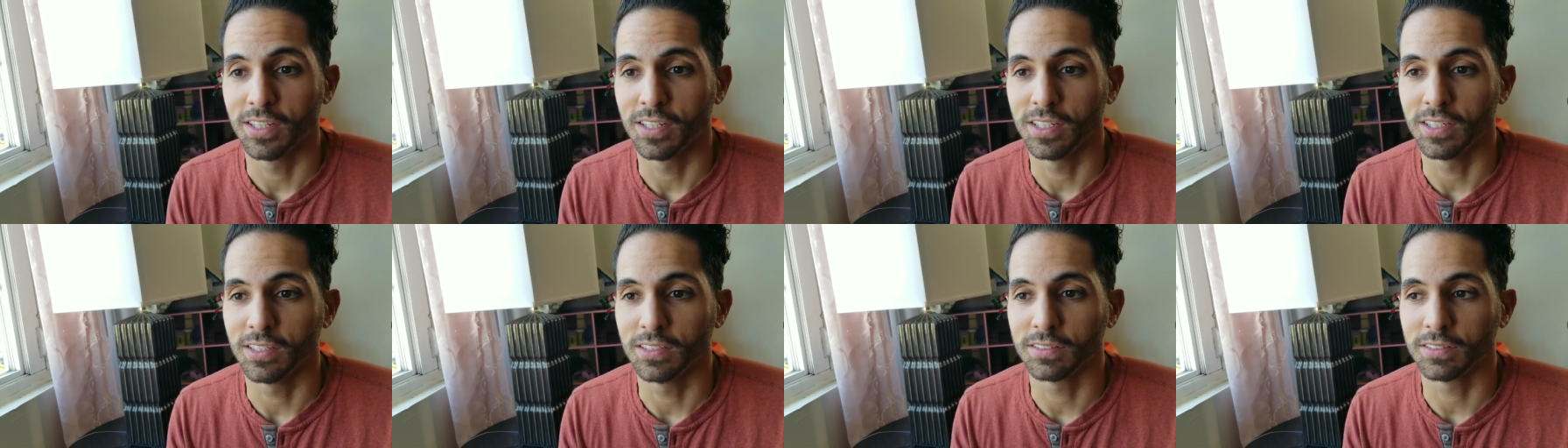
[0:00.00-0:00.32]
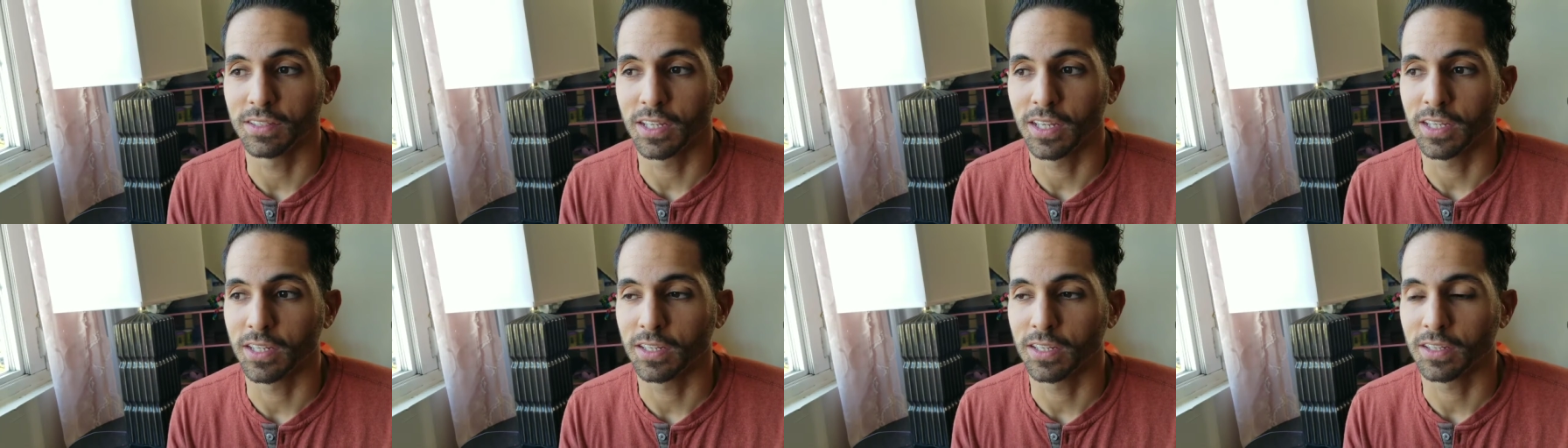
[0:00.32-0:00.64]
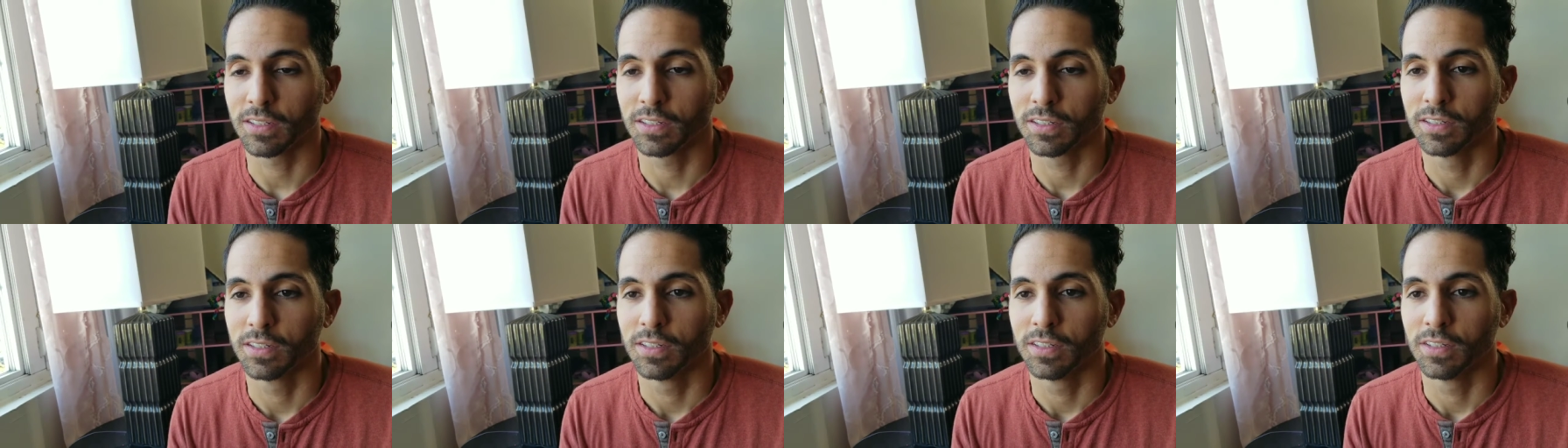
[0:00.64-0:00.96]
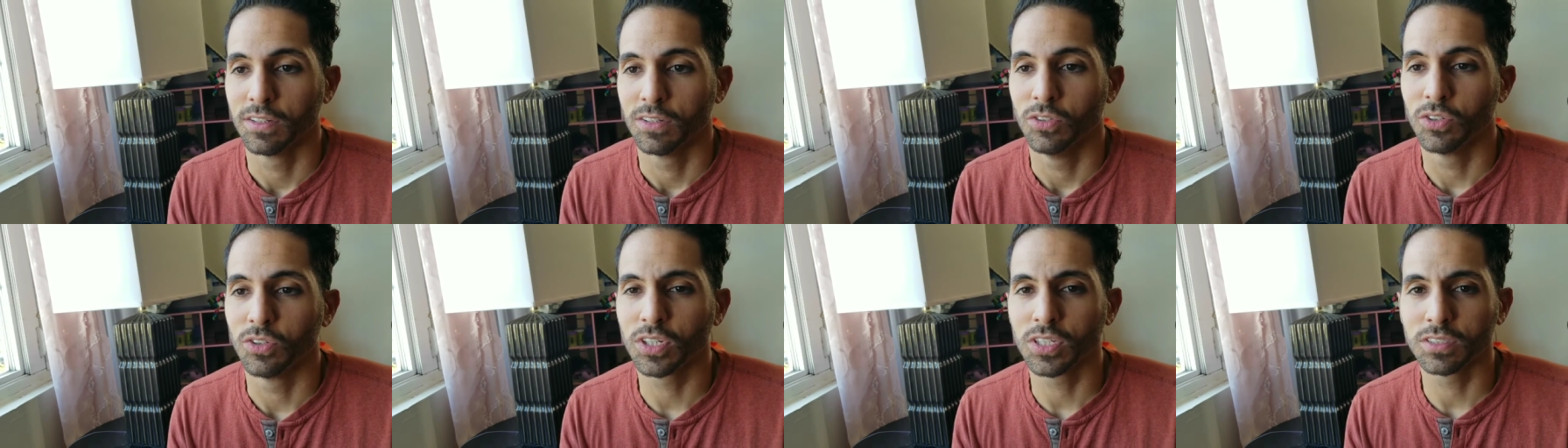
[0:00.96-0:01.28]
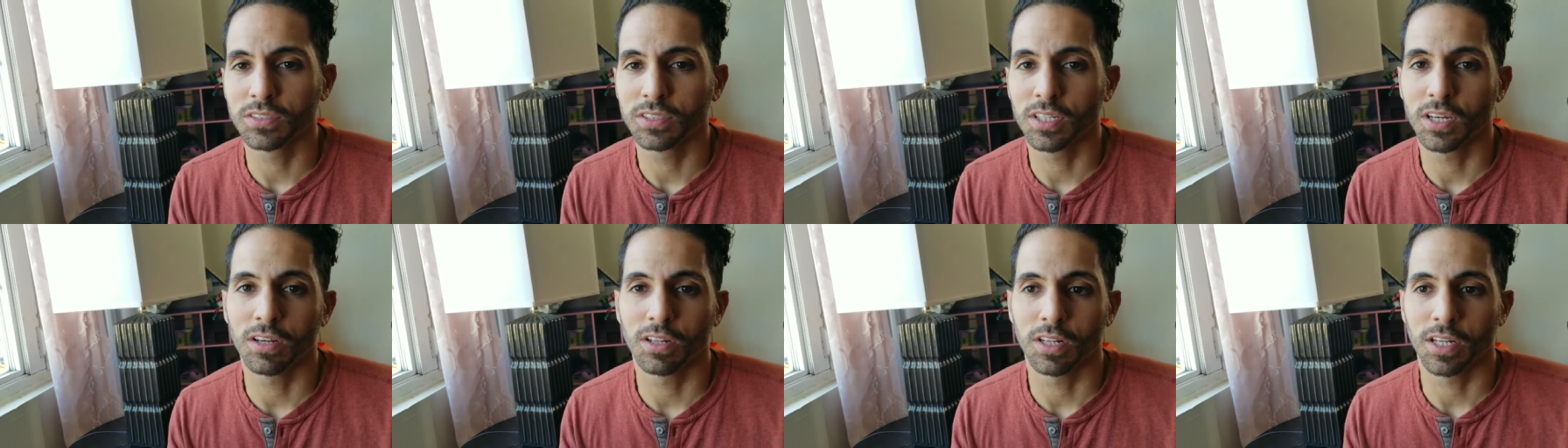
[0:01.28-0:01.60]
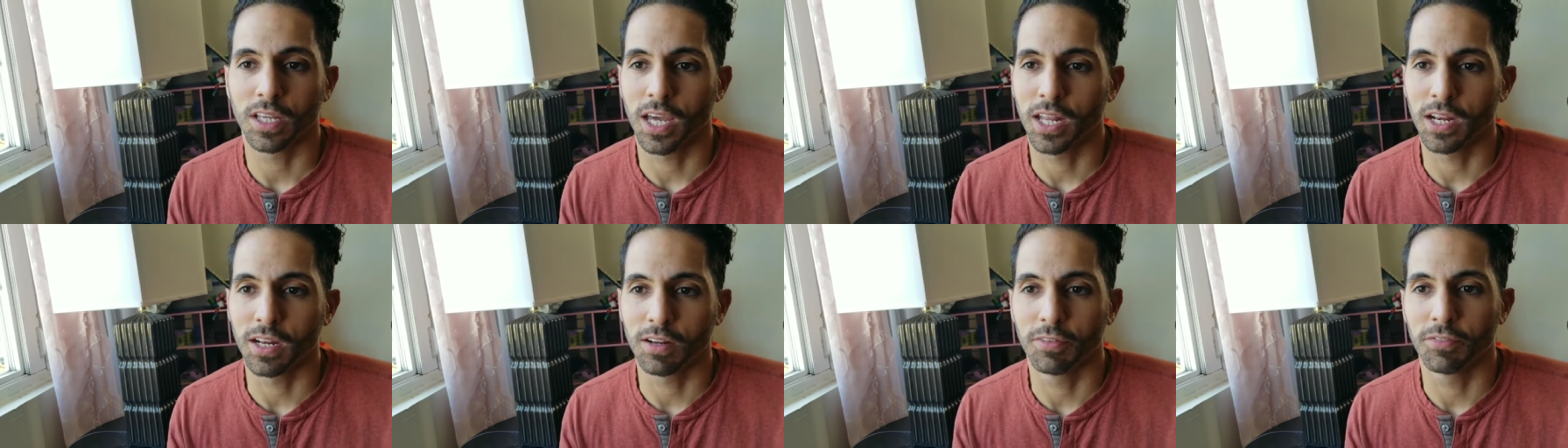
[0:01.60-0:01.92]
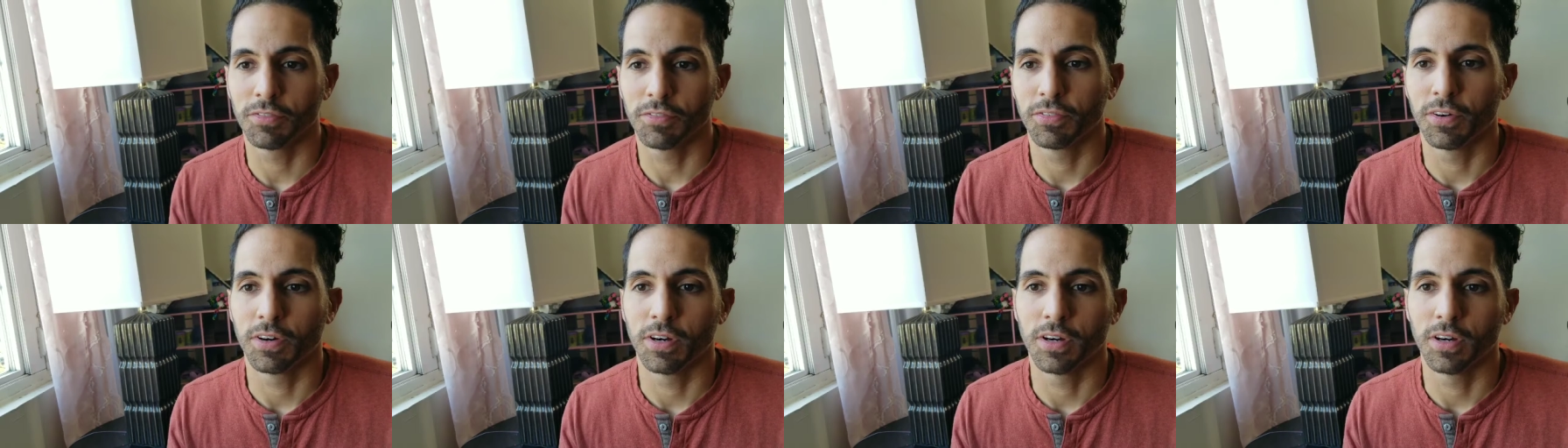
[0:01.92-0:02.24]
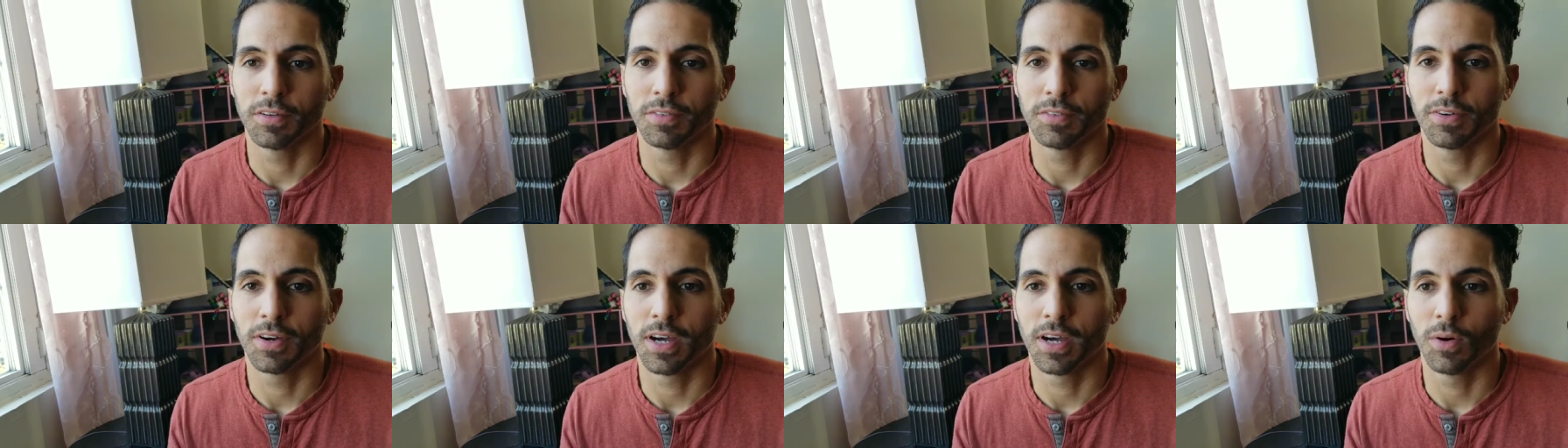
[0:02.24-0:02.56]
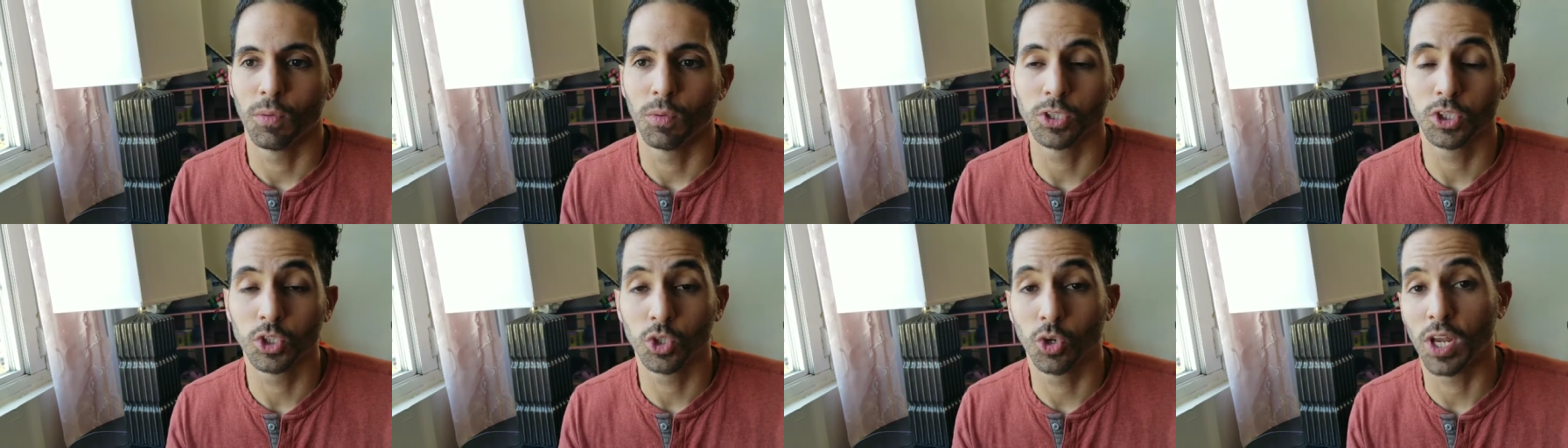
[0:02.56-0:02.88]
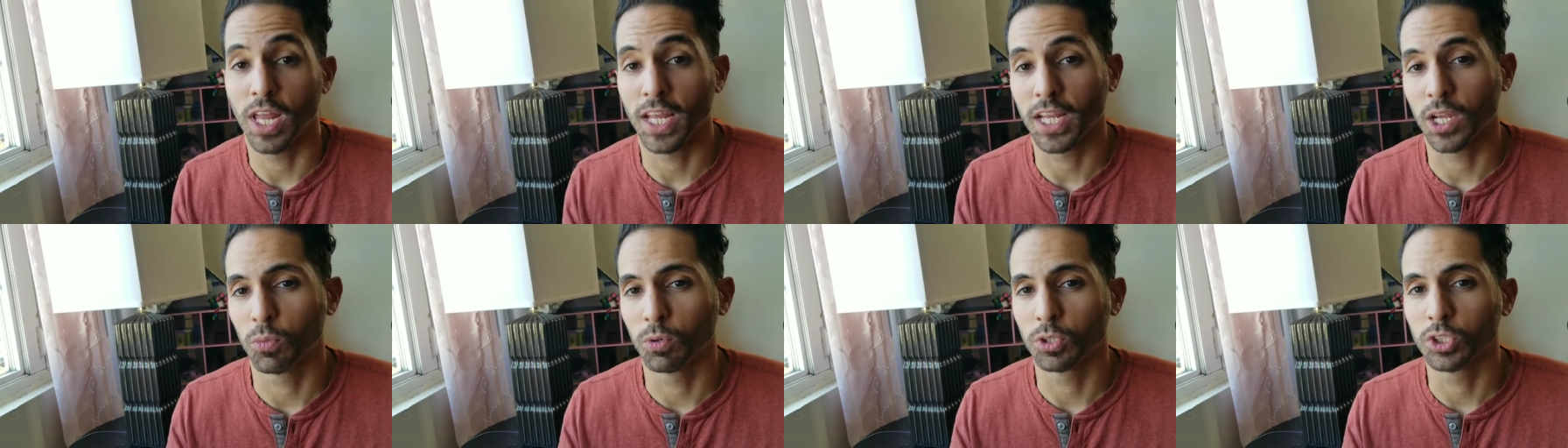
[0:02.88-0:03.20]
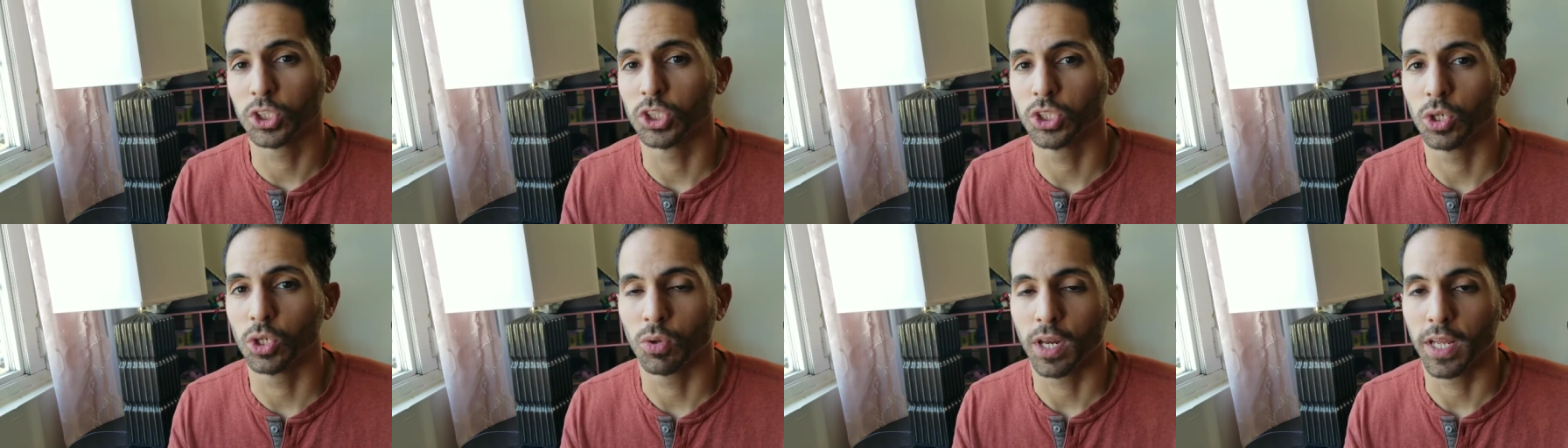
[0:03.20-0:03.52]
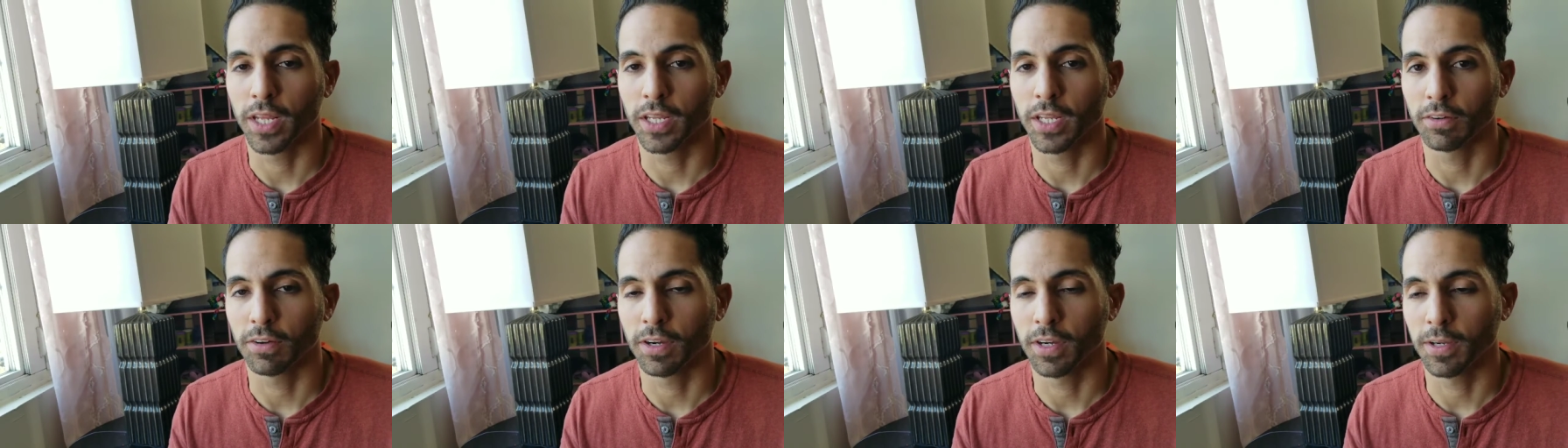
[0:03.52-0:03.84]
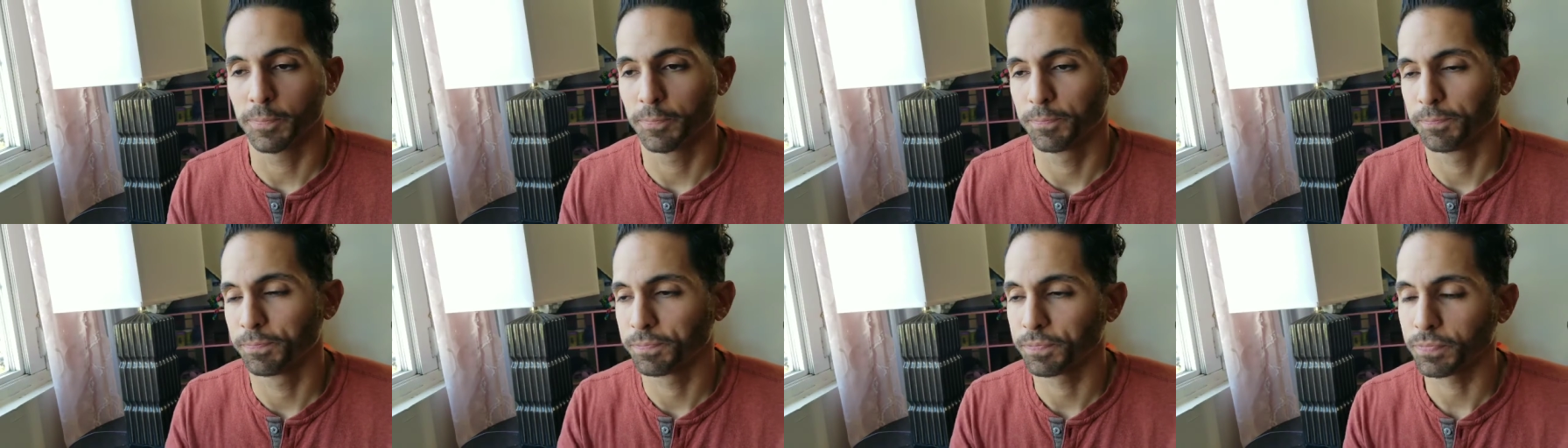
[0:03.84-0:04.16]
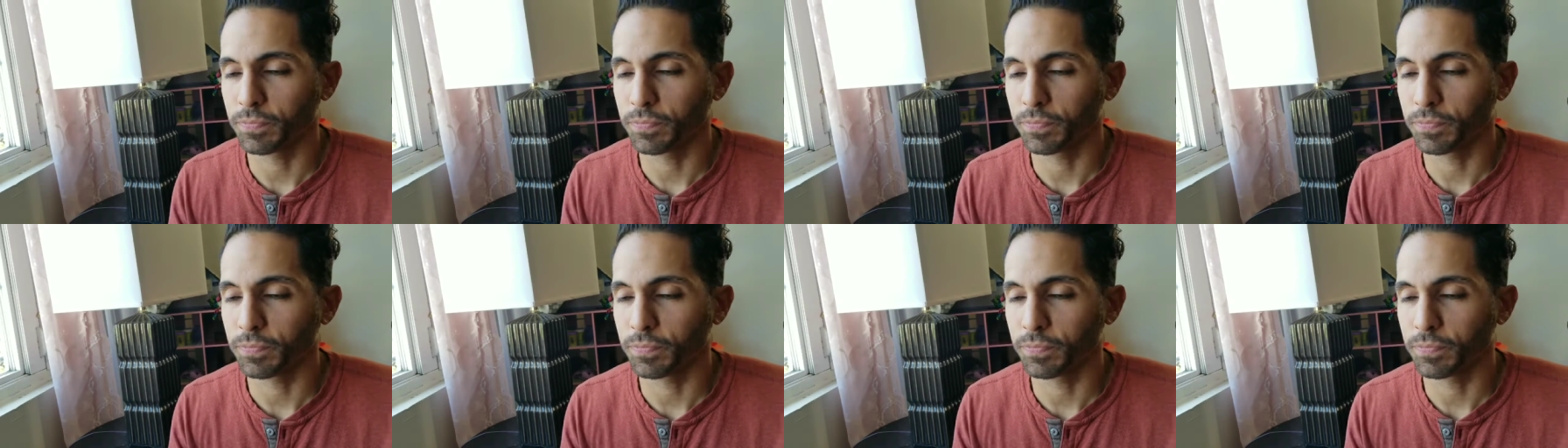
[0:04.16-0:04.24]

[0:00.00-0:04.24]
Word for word: is like you can tell kind of what you like and what you don't like, right?